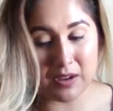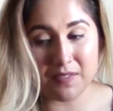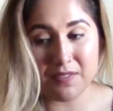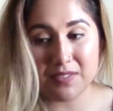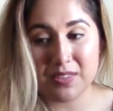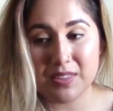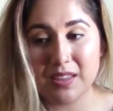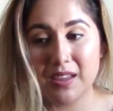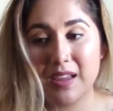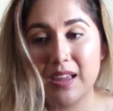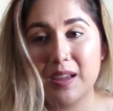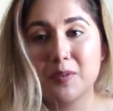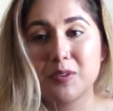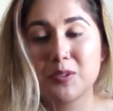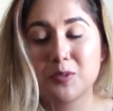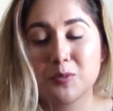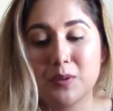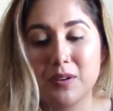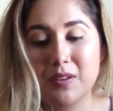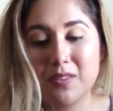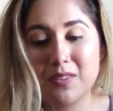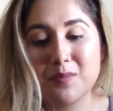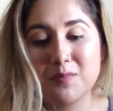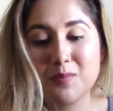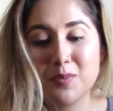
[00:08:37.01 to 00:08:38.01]

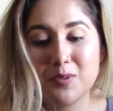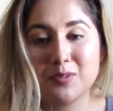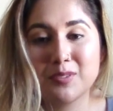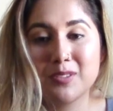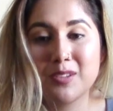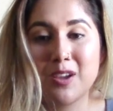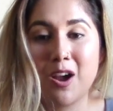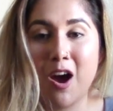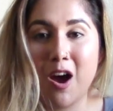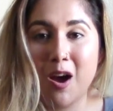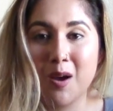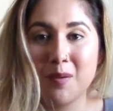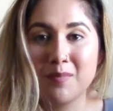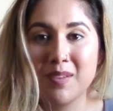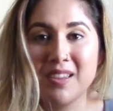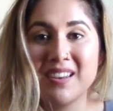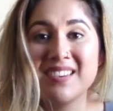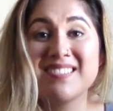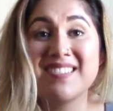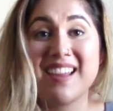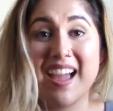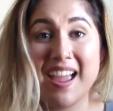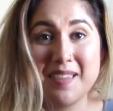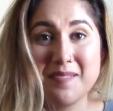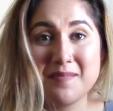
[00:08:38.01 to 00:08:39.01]
of the most
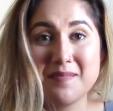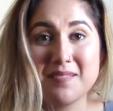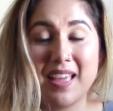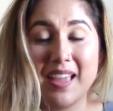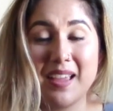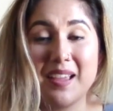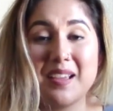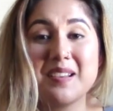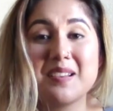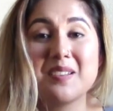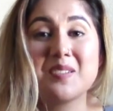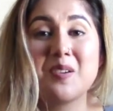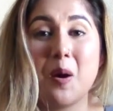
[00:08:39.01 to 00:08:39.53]
common night like